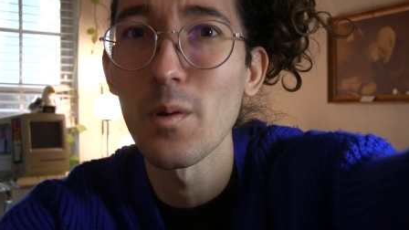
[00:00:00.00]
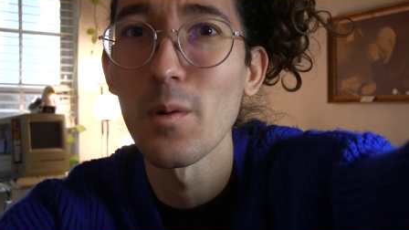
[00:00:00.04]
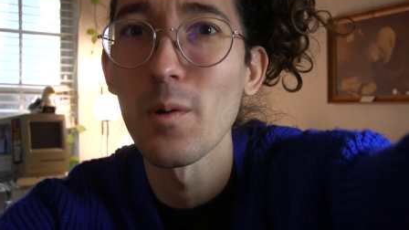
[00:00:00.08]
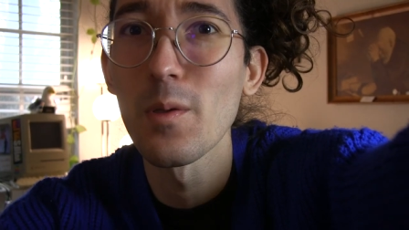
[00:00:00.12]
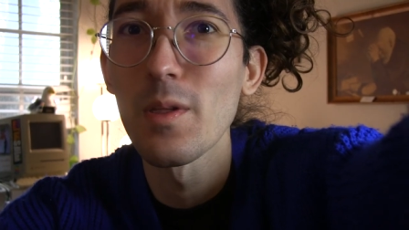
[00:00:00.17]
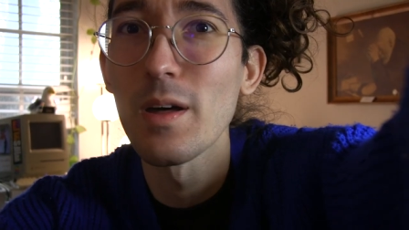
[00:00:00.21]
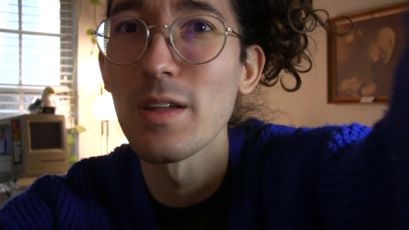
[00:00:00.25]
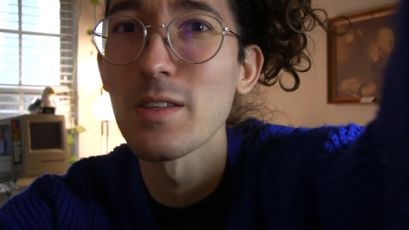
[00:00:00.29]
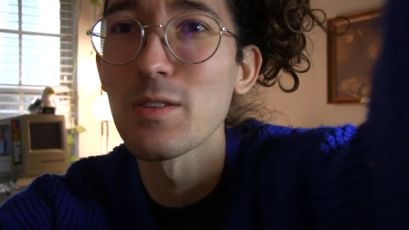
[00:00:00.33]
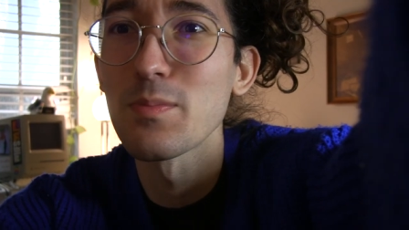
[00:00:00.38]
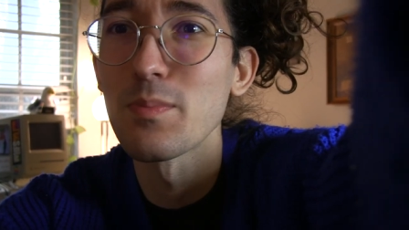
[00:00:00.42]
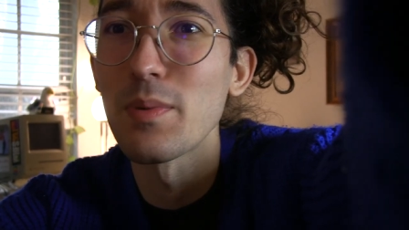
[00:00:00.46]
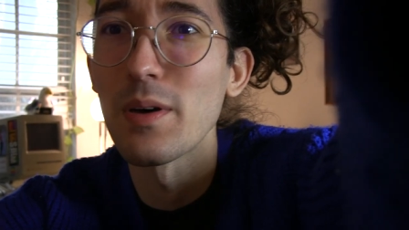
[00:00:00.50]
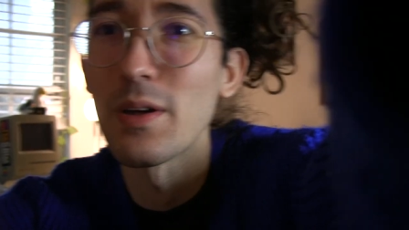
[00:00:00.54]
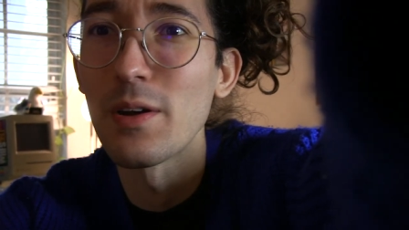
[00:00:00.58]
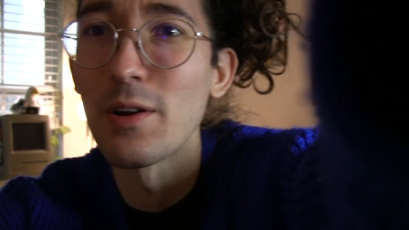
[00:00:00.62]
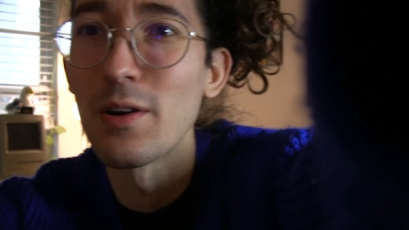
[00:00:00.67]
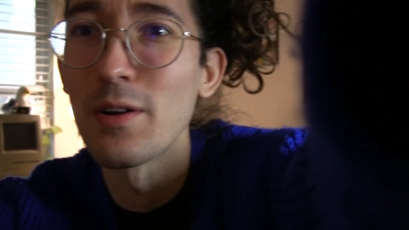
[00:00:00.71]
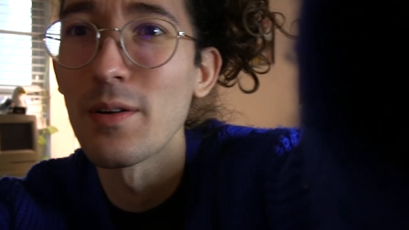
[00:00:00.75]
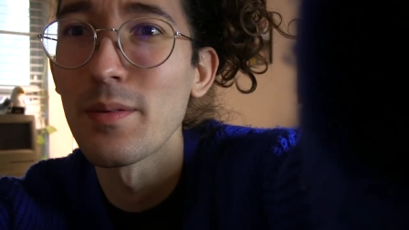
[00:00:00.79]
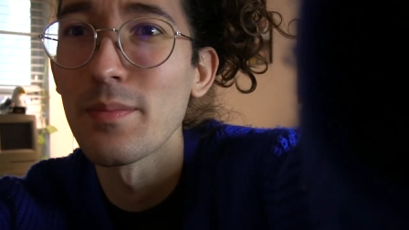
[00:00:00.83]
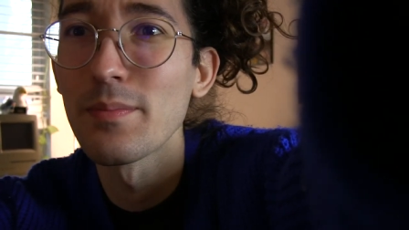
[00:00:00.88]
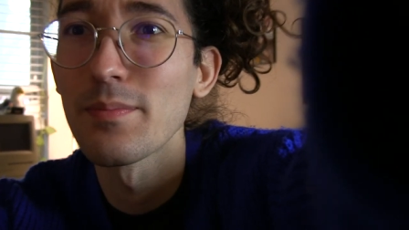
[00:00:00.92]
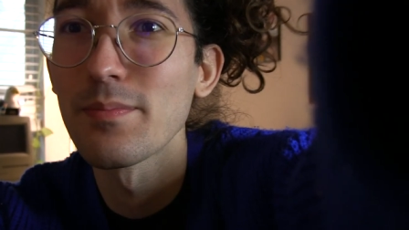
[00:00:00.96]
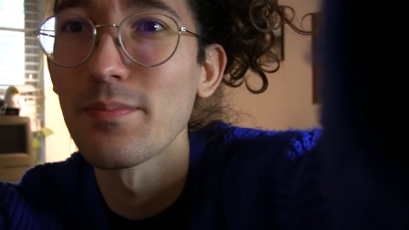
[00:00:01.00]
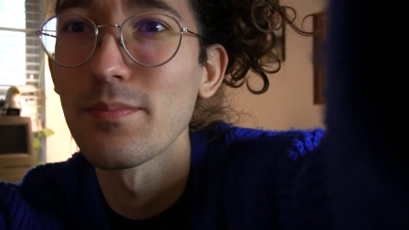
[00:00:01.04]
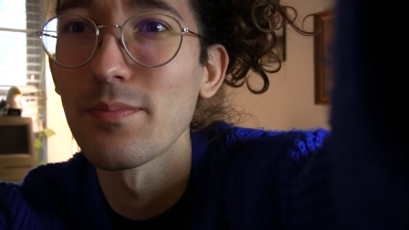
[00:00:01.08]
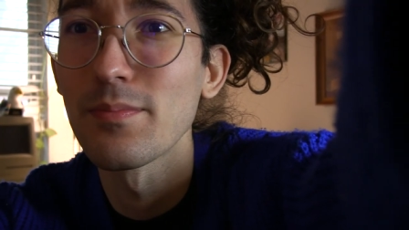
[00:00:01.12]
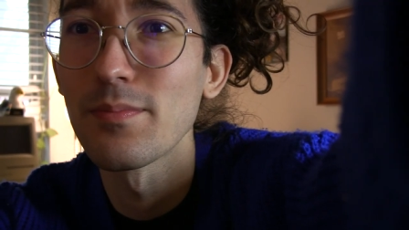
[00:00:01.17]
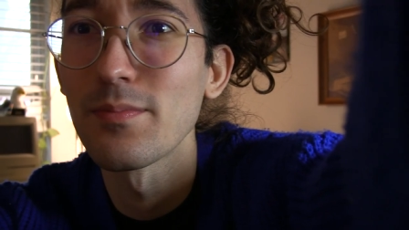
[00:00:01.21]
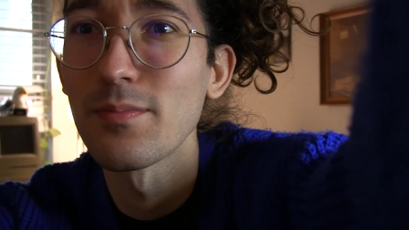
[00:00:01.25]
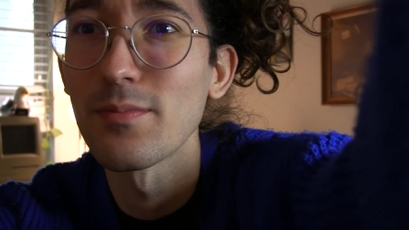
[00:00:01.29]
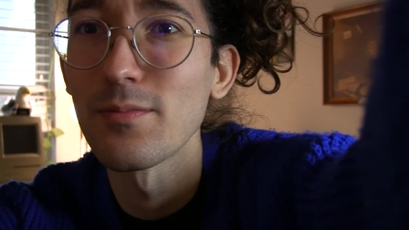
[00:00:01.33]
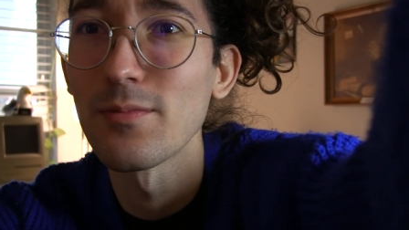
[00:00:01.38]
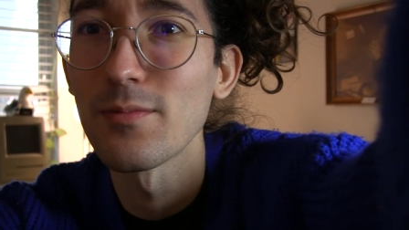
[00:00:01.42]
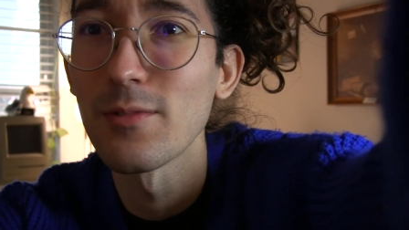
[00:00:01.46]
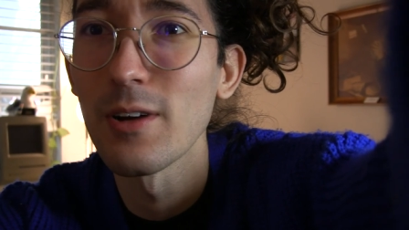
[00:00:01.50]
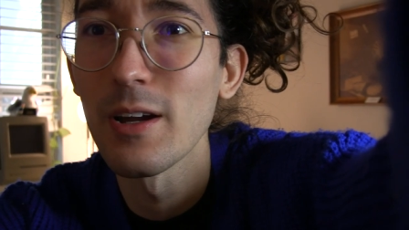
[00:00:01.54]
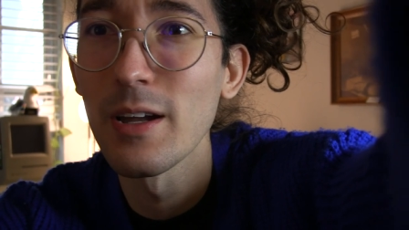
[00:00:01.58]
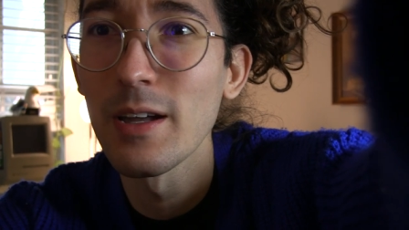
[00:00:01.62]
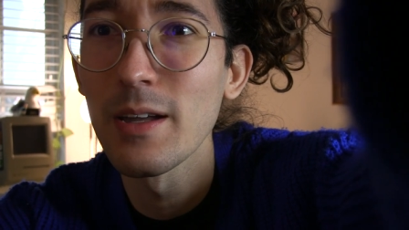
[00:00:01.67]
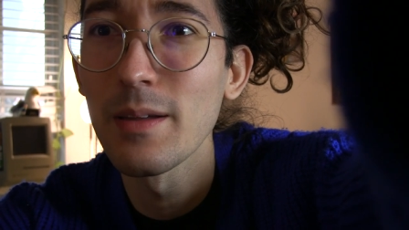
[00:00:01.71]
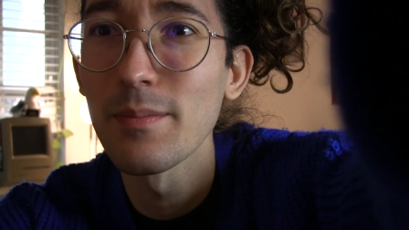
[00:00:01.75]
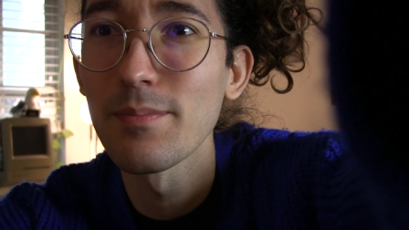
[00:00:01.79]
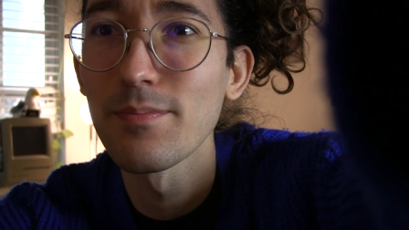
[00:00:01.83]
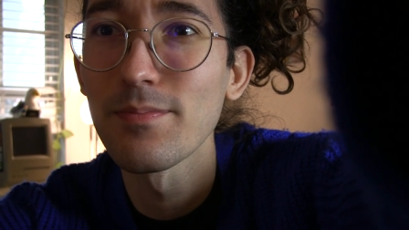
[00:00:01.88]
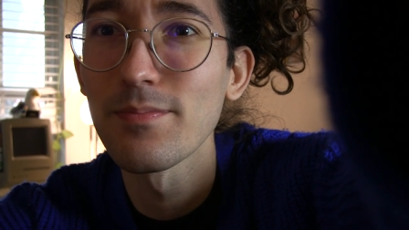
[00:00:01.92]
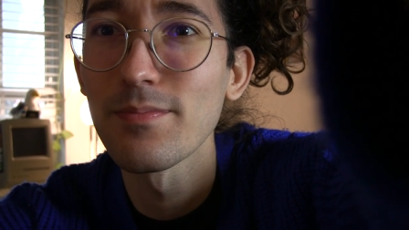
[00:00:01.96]
Oh, that's better,
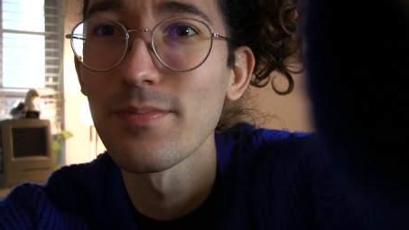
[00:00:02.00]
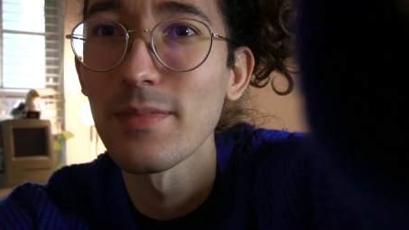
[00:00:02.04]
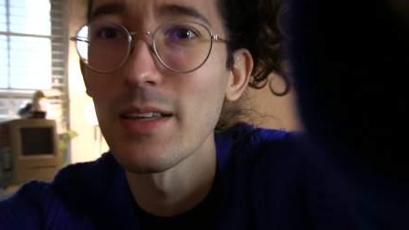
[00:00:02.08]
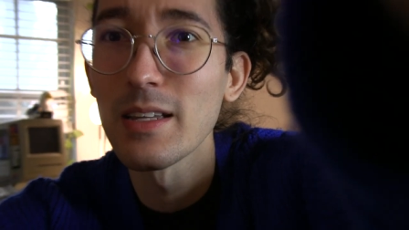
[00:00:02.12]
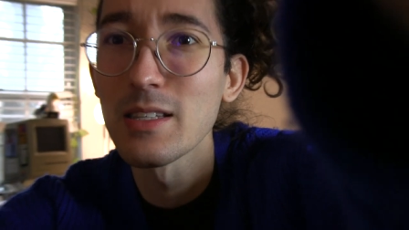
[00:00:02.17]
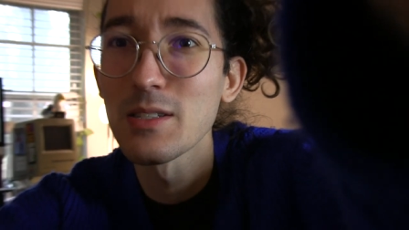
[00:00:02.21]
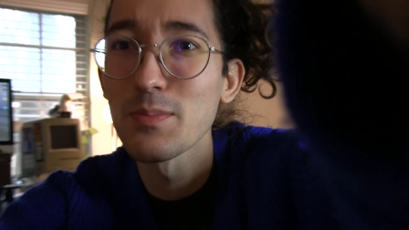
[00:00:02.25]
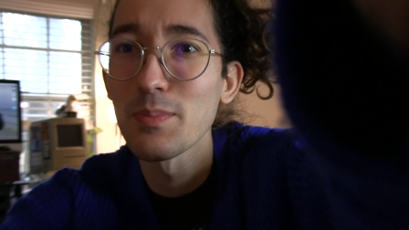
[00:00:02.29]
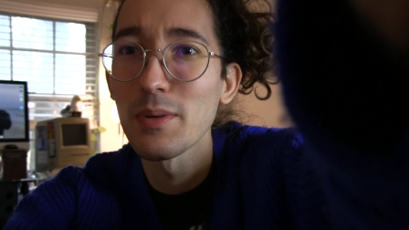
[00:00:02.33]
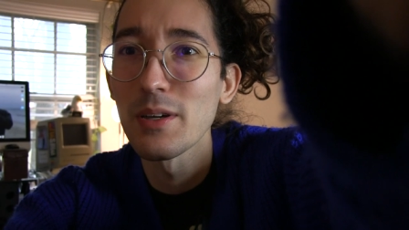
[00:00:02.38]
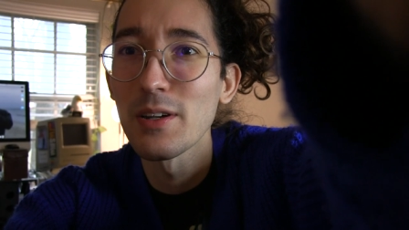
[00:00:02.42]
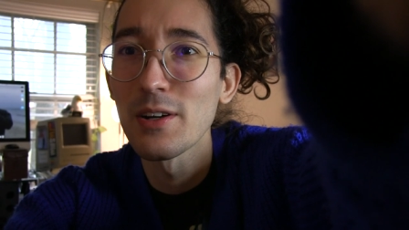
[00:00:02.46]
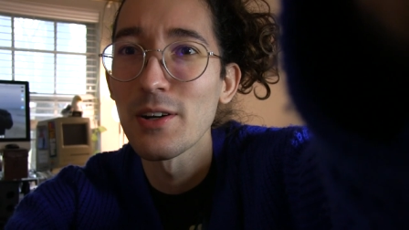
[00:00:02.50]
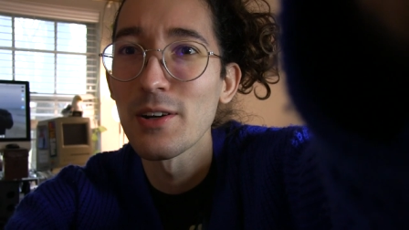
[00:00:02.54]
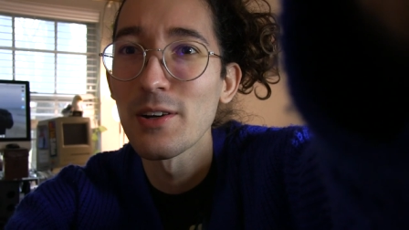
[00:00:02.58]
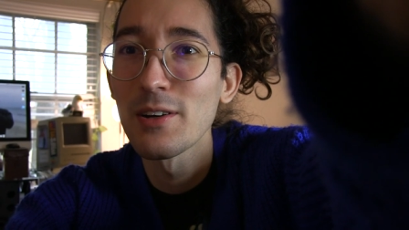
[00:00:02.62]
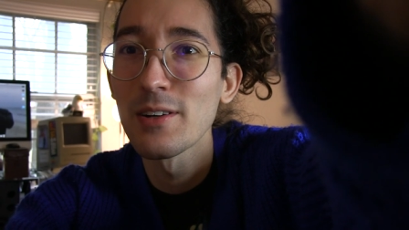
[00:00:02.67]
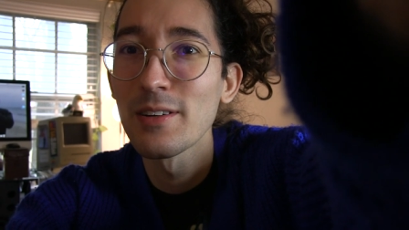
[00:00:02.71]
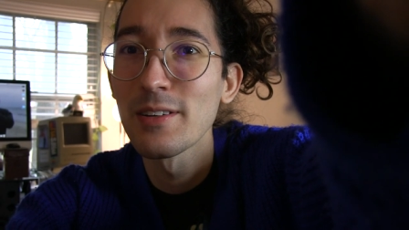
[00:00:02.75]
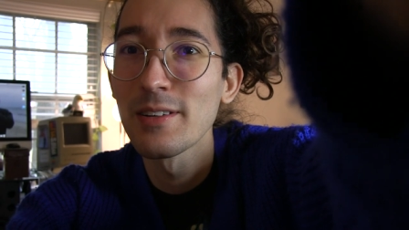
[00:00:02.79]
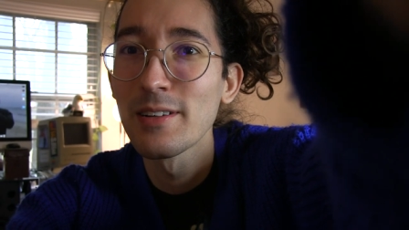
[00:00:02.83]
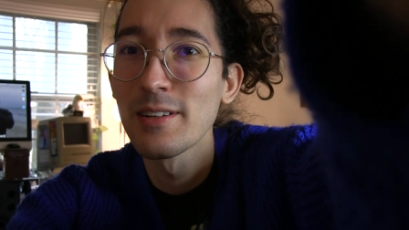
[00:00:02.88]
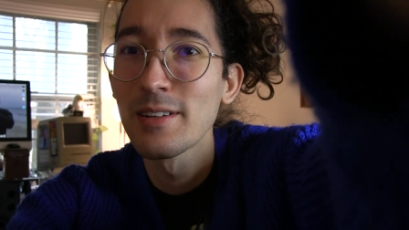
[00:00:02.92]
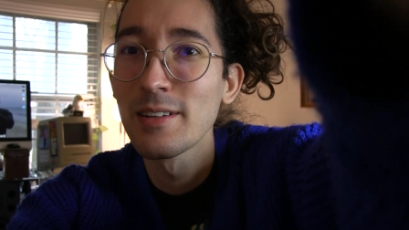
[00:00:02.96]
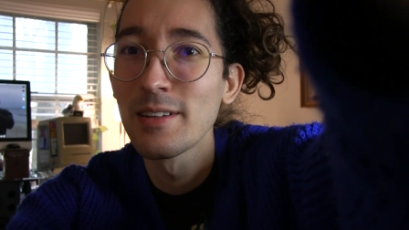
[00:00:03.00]
right? That's better.